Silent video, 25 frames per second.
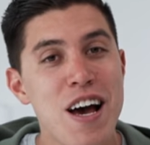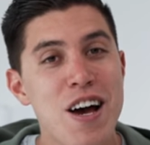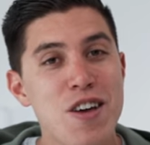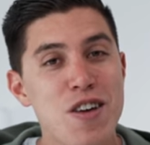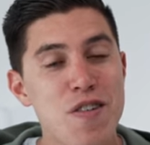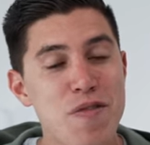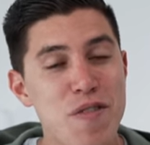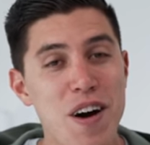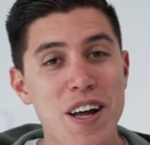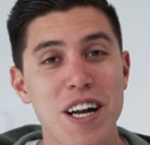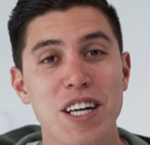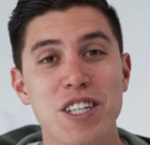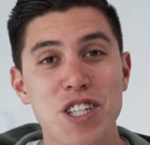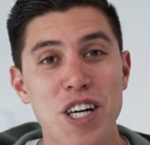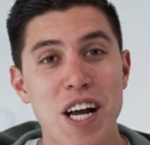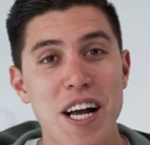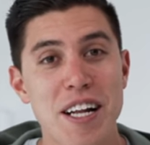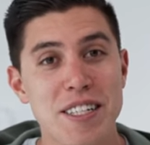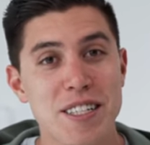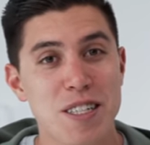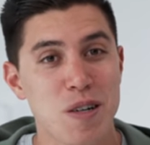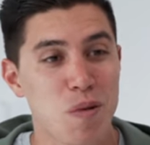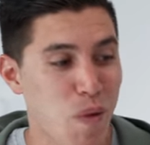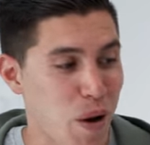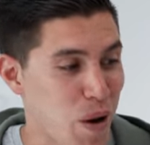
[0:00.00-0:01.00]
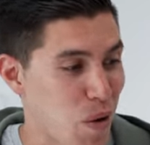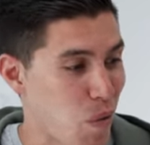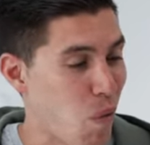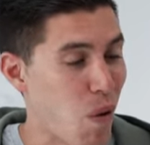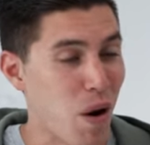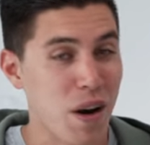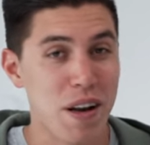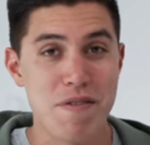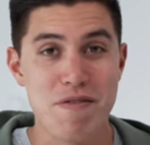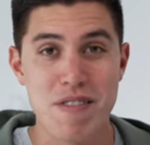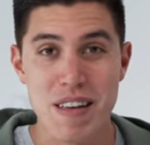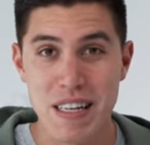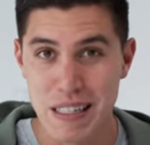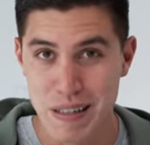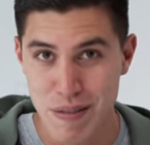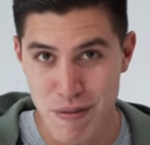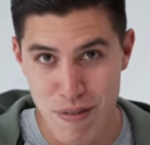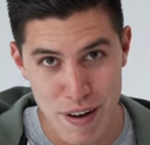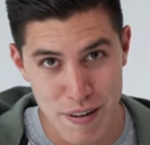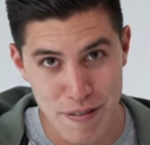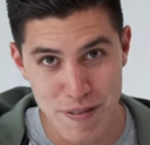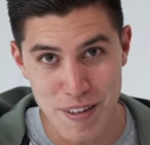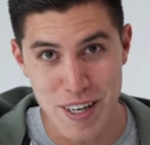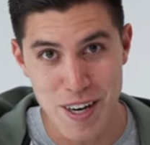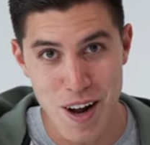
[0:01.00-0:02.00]
You've got a chance to win one of these
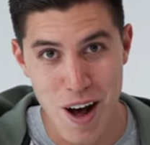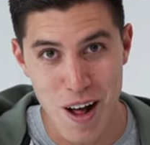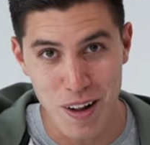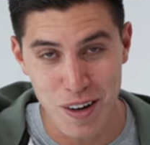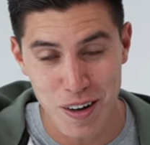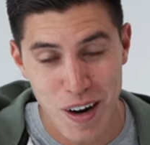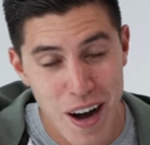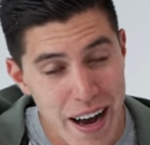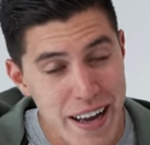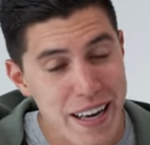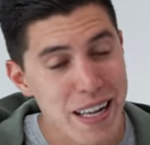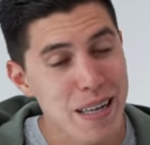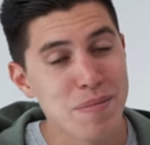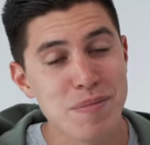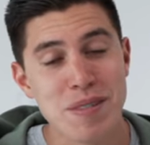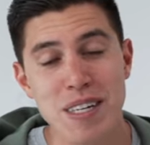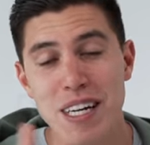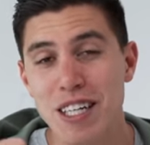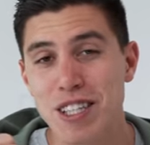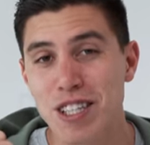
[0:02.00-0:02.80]
$50 items.